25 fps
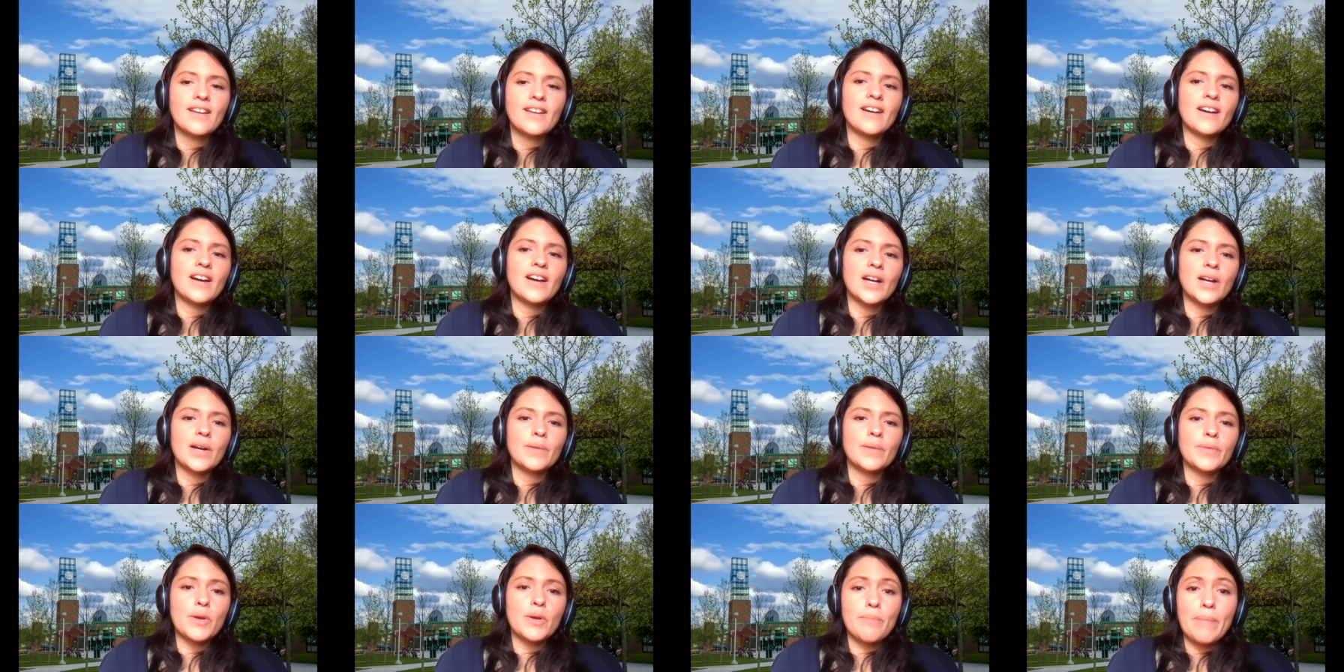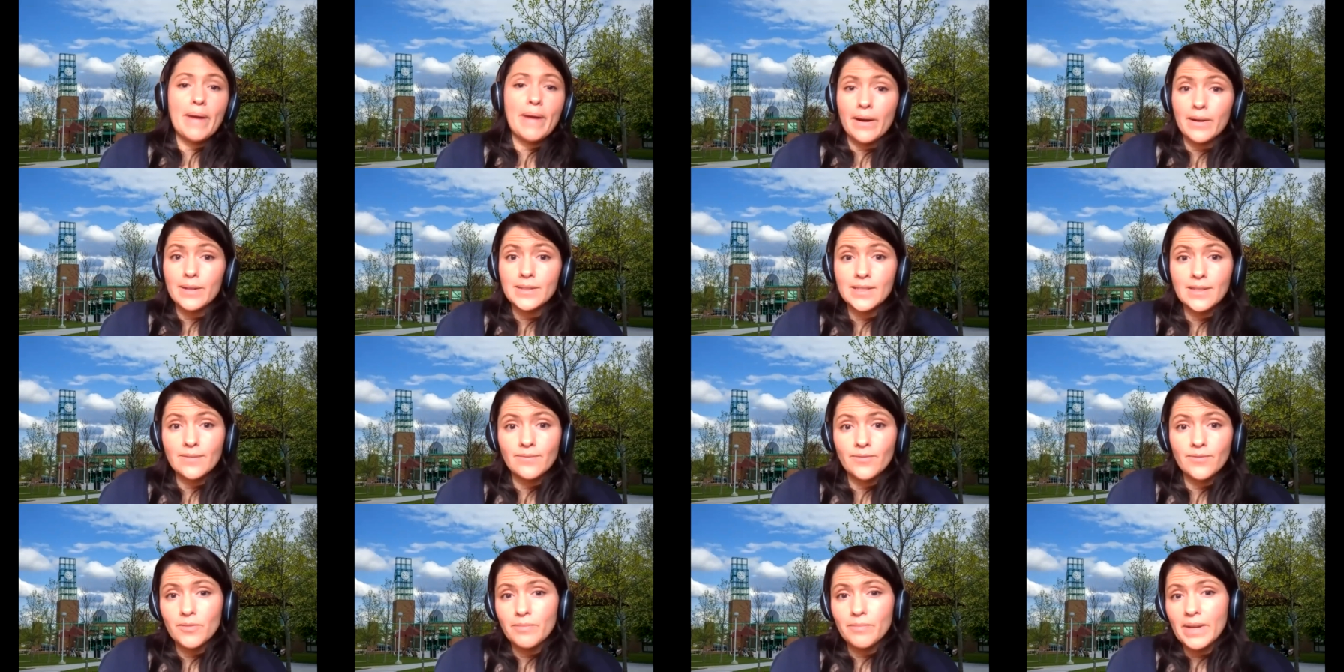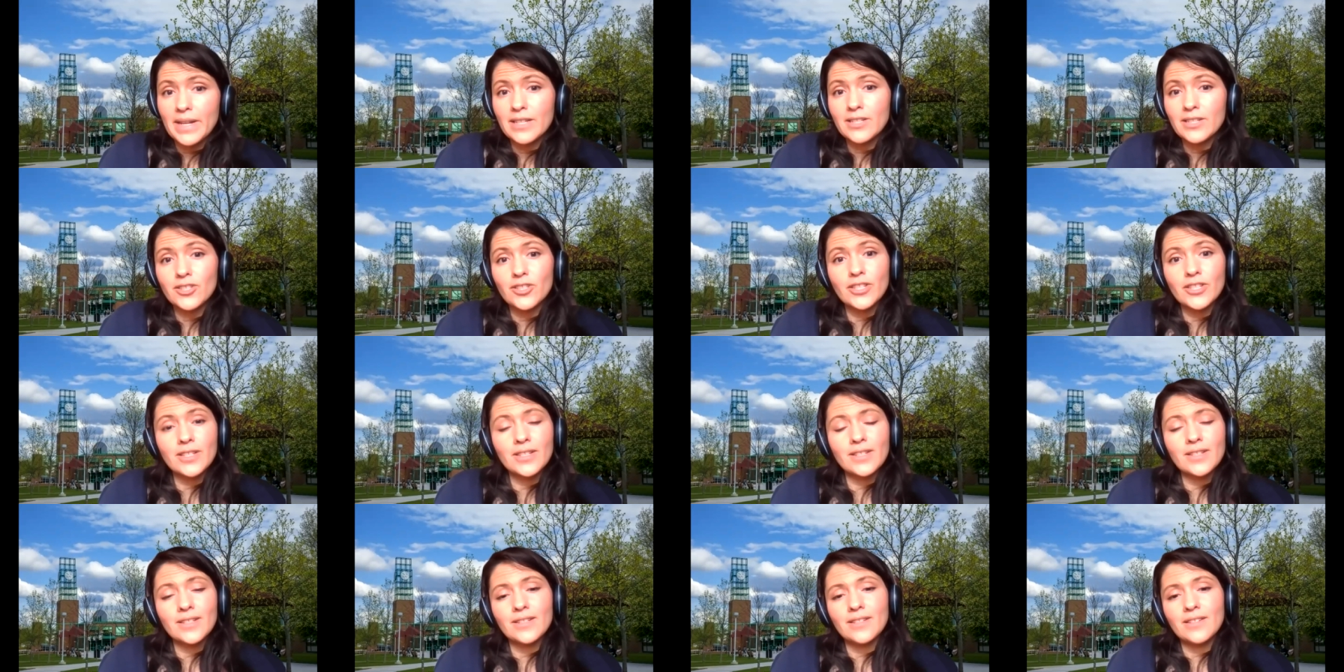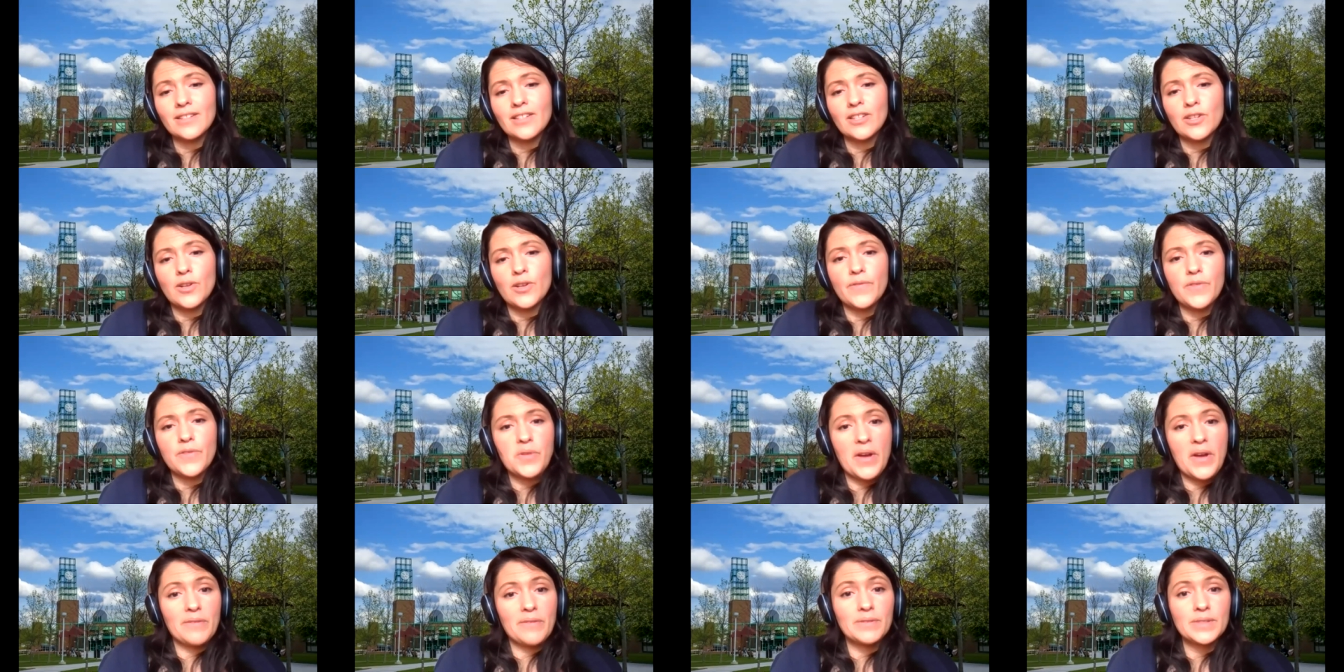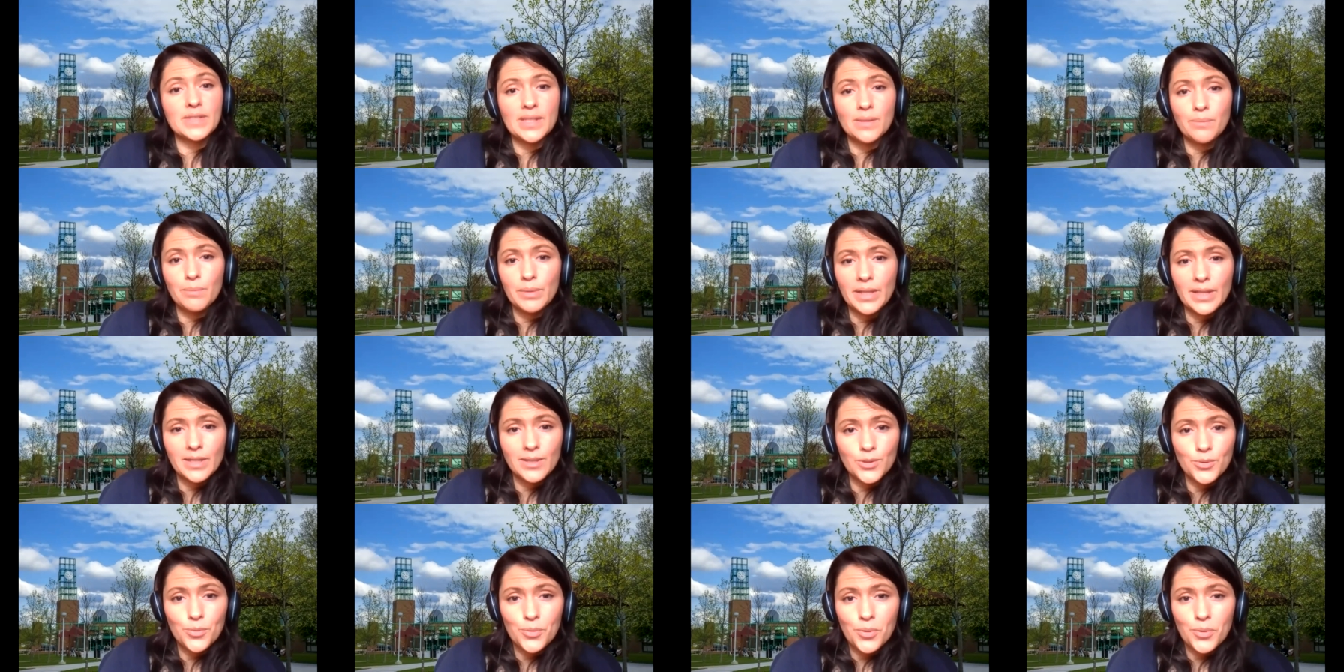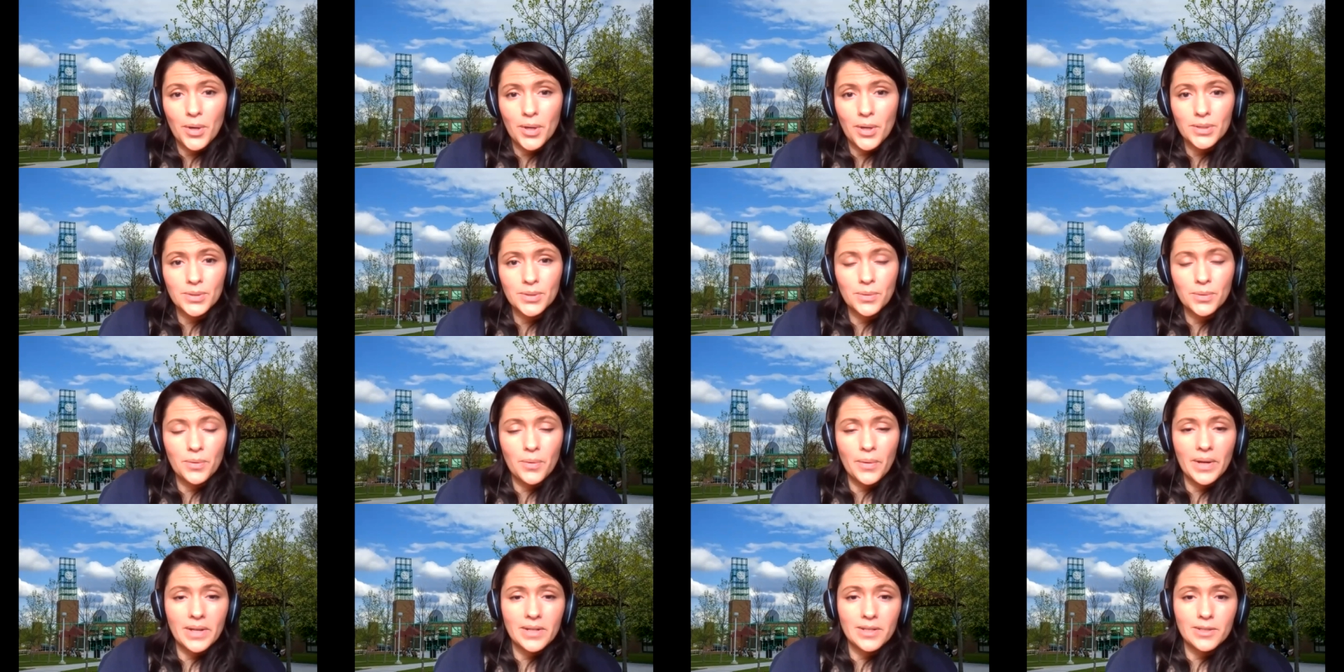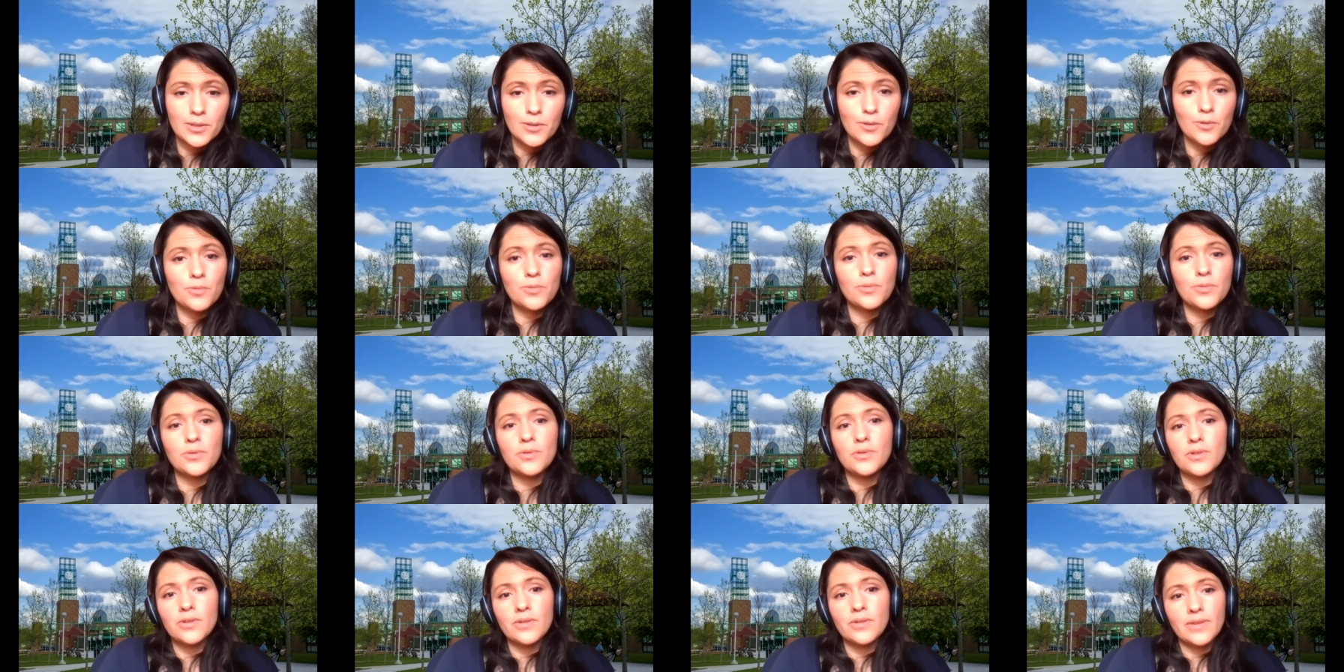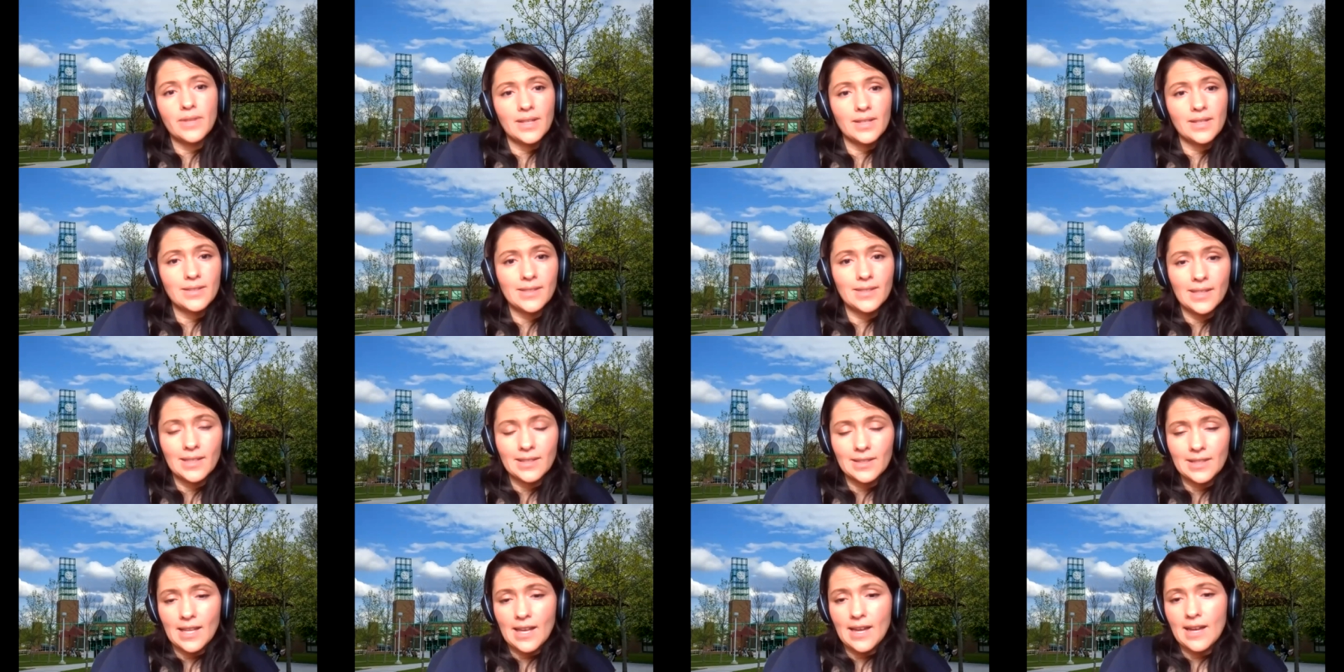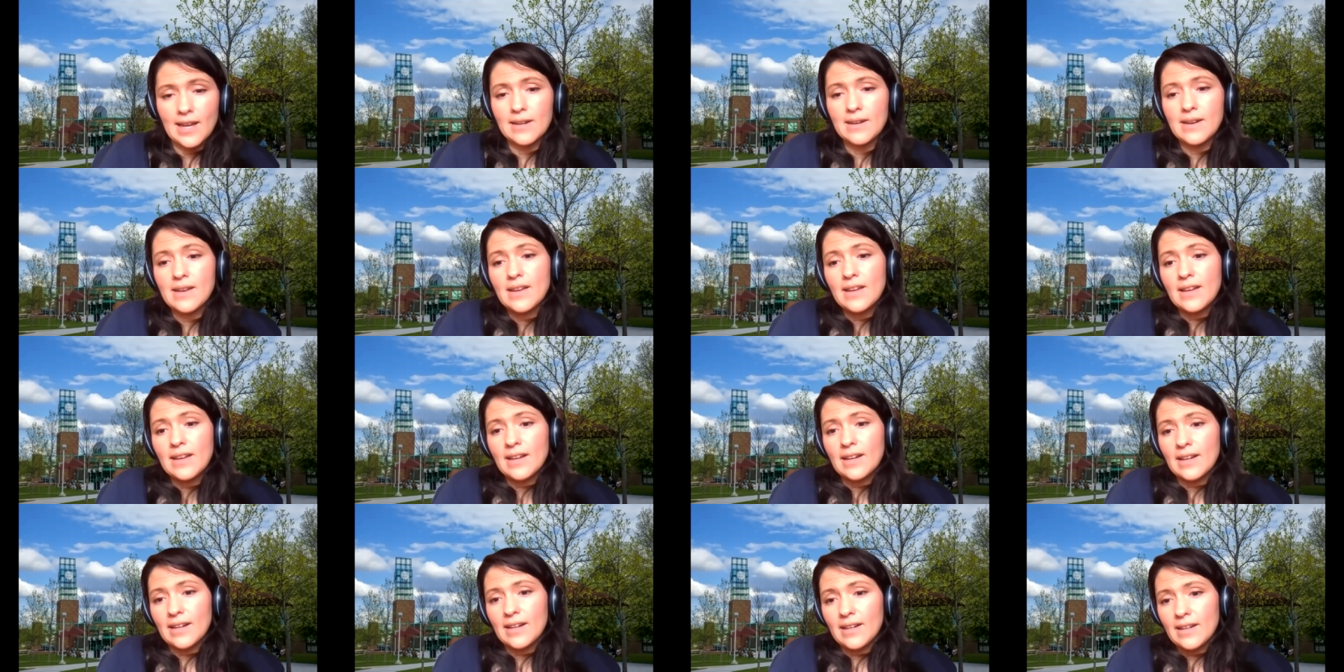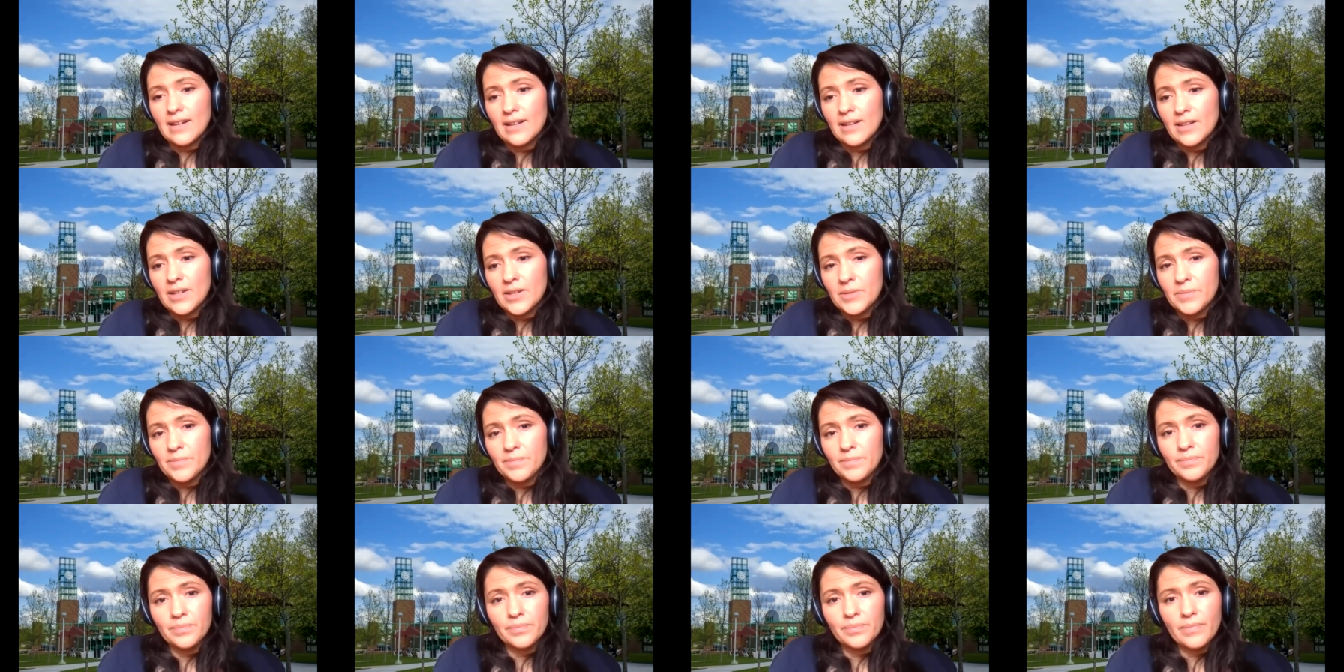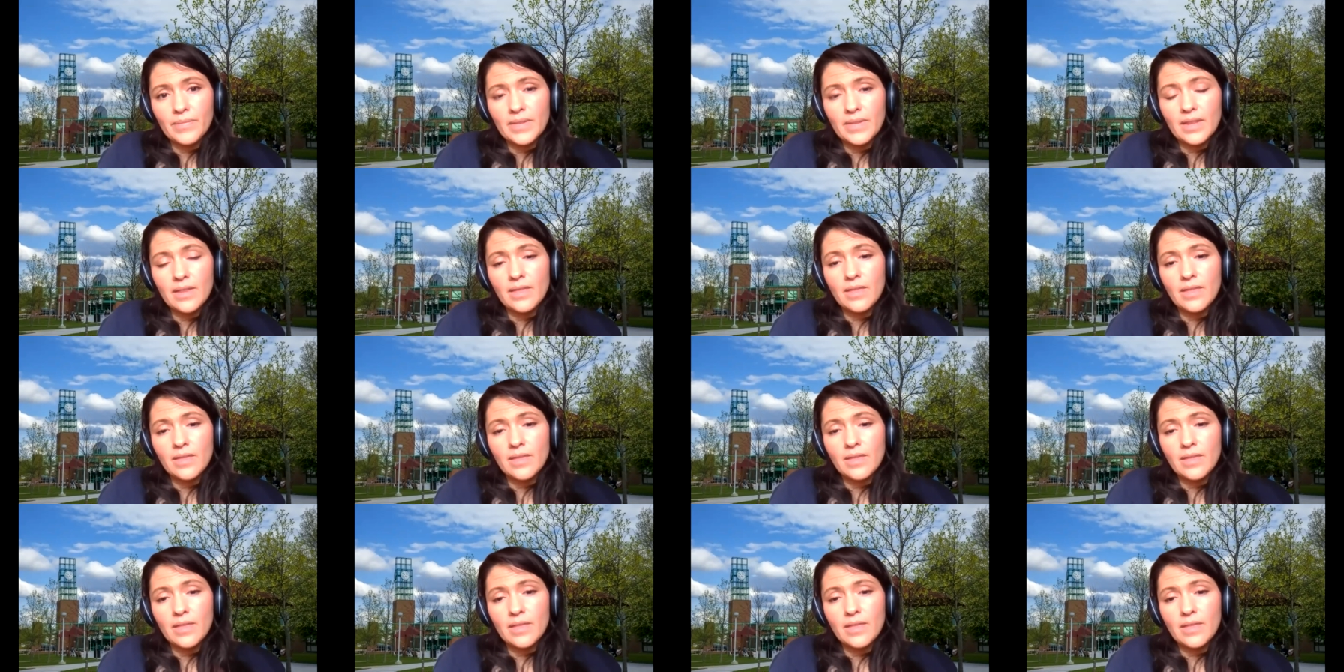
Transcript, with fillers: Um, your parents' information, you know, if you have siblings who are also going to school, things like that. Um,